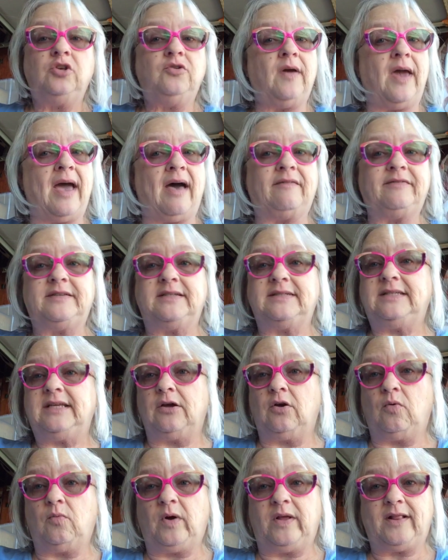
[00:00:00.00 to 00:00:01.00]
You have to
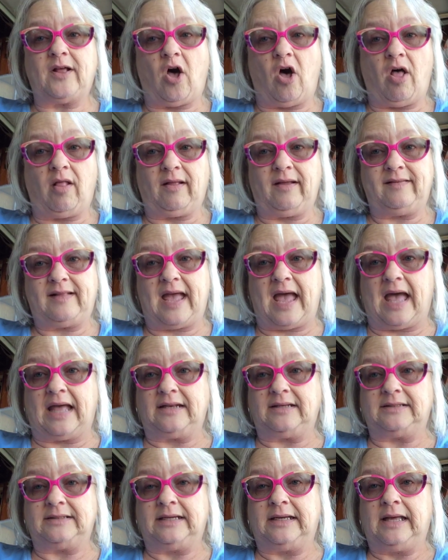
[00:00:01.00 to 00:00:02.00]
deal with all of
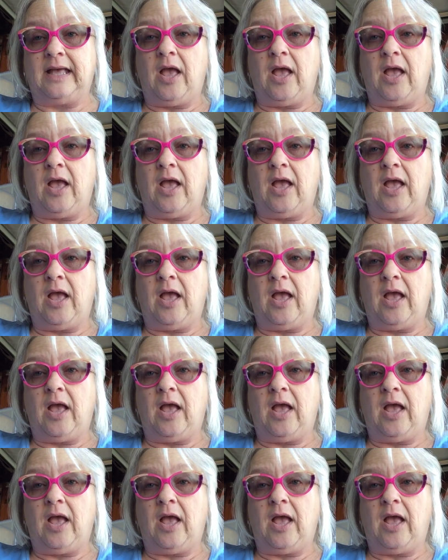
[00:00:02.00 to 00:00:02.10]
that.